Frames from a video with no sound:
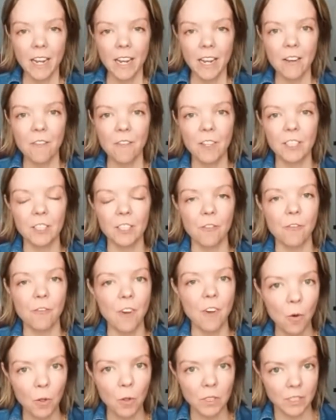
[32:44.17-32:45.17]
if it's a
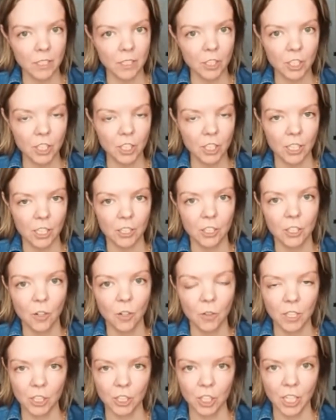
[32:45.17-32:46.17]
foul discharge,
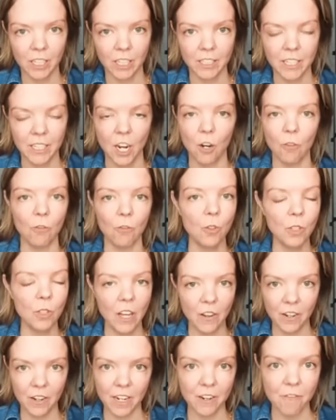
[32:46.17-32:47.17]
go get checked out, rule
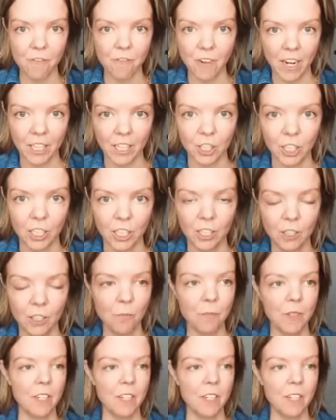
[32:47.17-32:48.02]
out an infection.